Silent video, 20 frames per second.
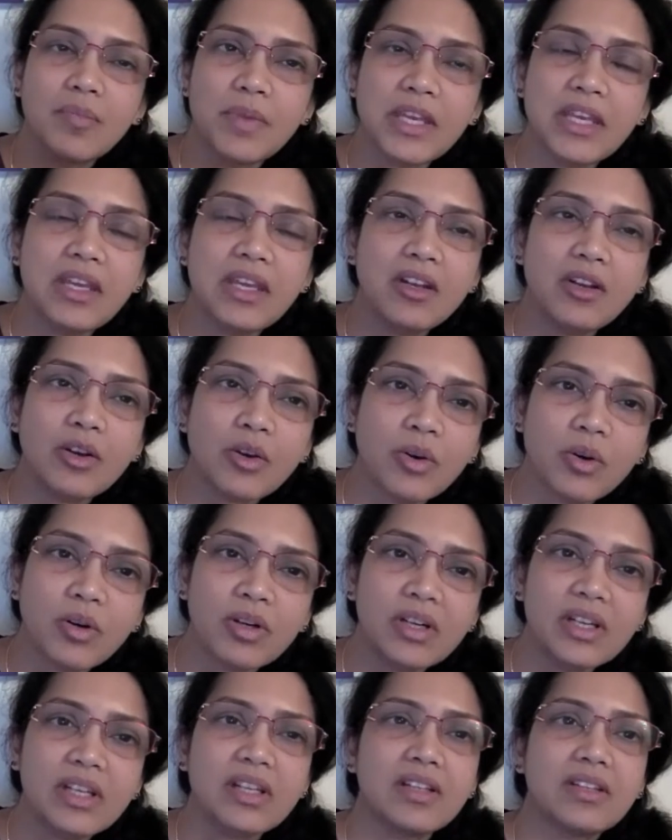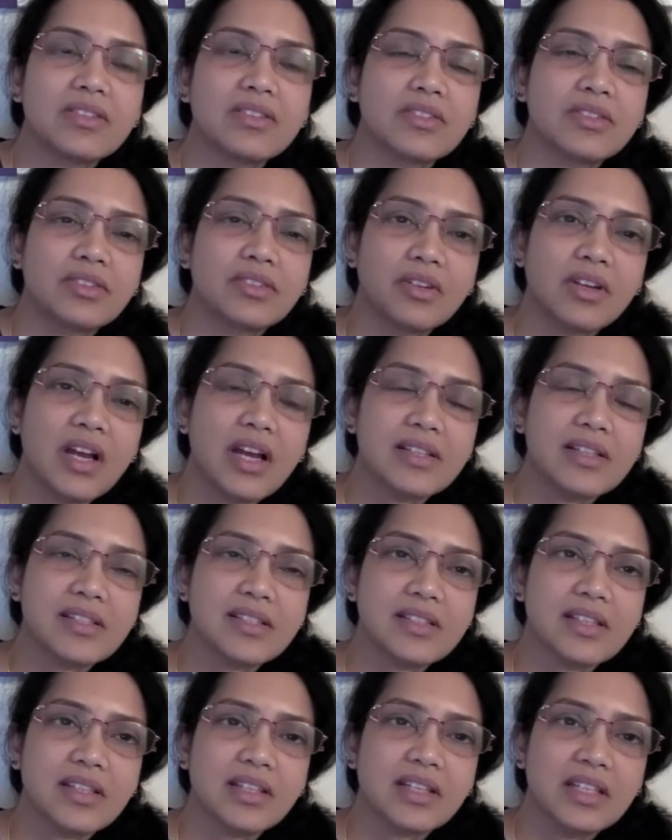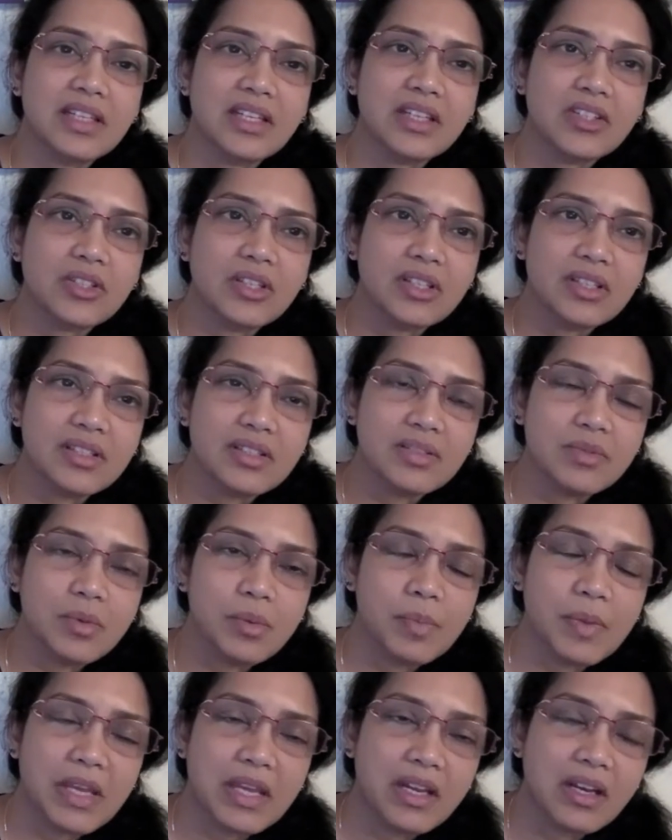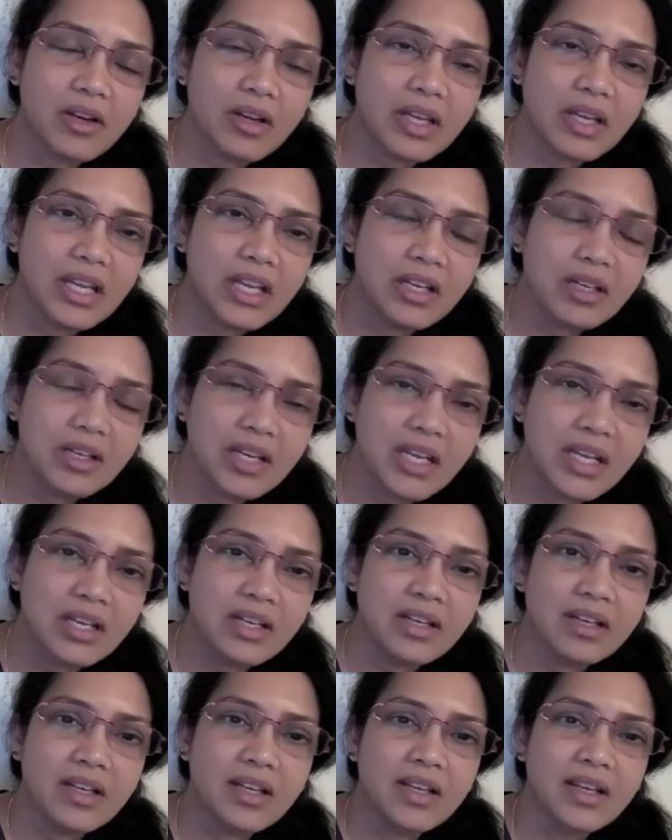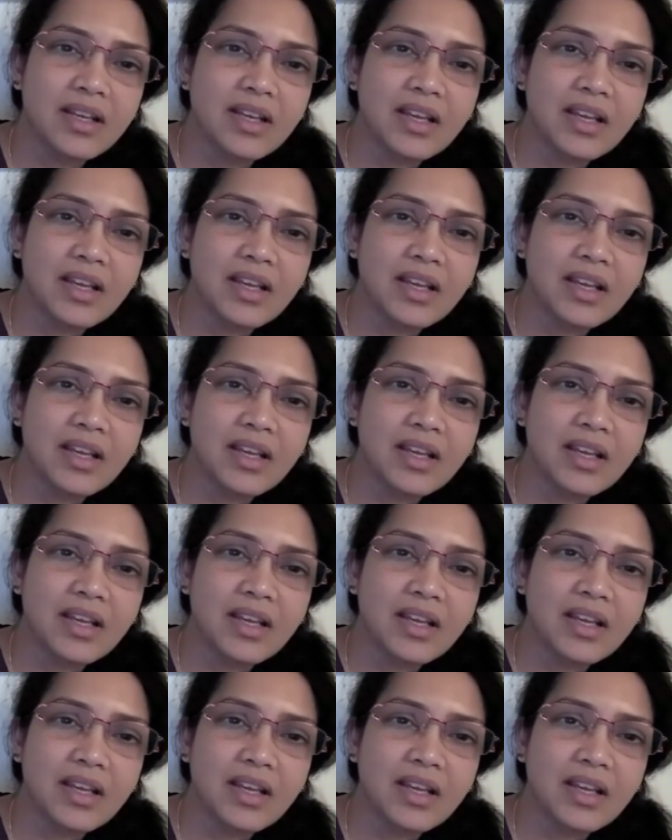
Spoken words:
be in accordance to causes and conditions, will be in